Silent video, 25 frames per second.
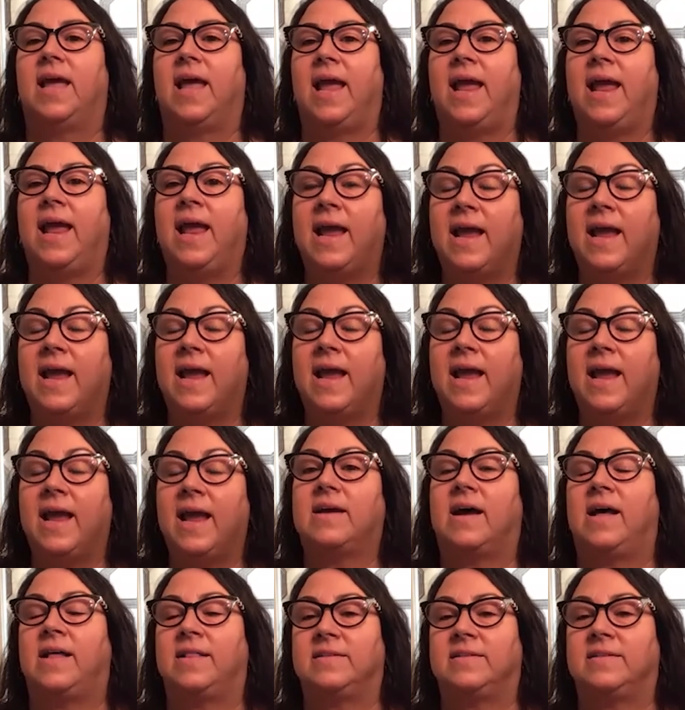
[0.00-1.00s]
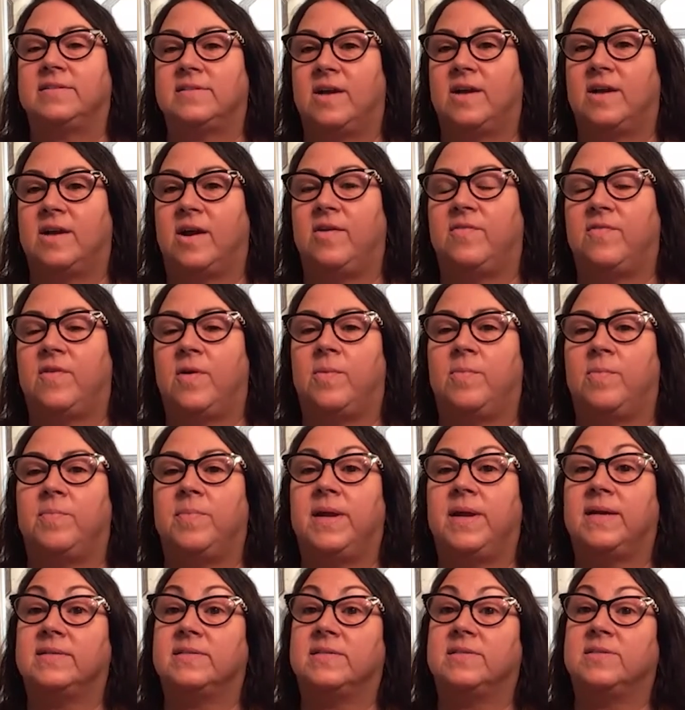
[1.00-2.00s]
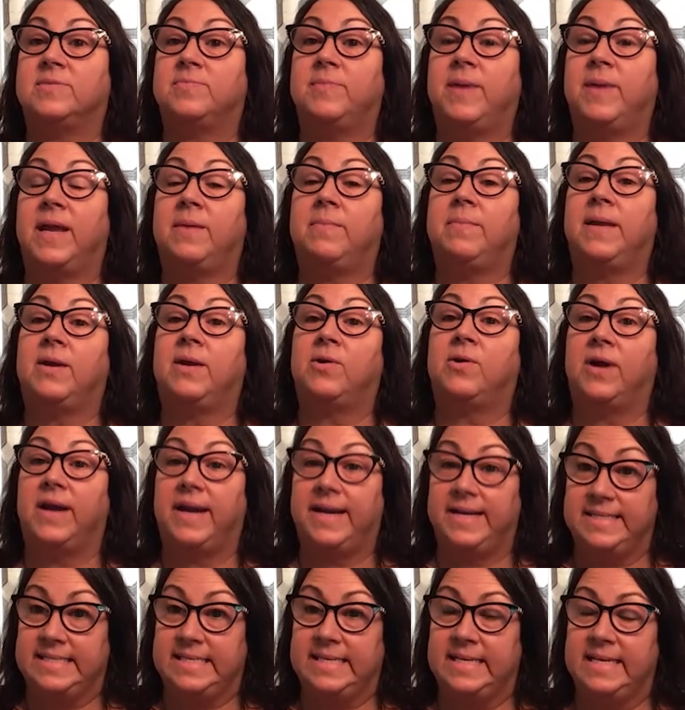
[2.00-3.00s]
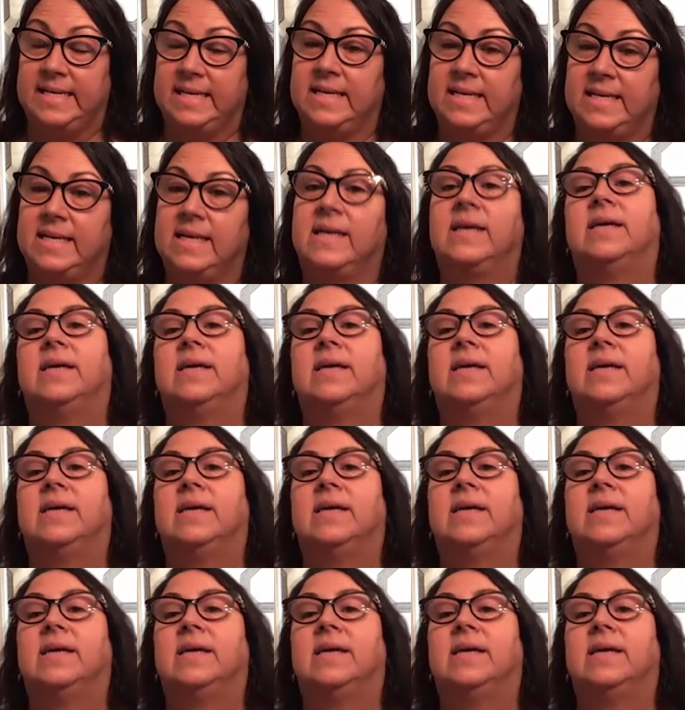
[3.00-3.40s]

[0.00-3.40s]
and on the styrofoam, because it's making me crazy.